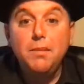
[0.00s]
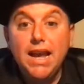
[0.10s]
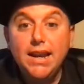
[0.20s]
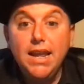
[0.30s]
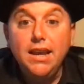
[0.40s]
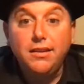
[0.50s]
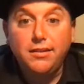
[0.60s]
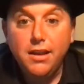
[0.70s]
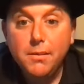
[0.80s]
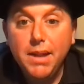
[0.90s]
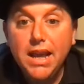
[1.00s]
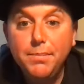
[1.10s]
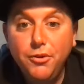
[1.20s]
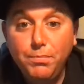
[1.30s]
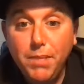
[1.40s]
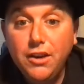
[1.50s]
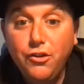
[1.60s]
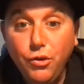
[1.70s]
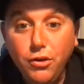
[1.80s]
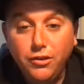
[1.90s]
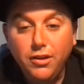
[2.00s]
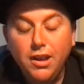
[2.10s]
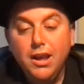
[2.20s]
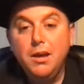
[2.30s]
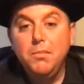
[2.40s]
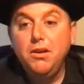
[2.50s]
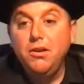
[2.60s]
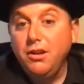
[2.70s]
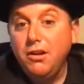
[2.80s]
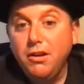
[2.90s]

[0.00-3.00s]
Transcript: black nicks, black black shorts, because a lot of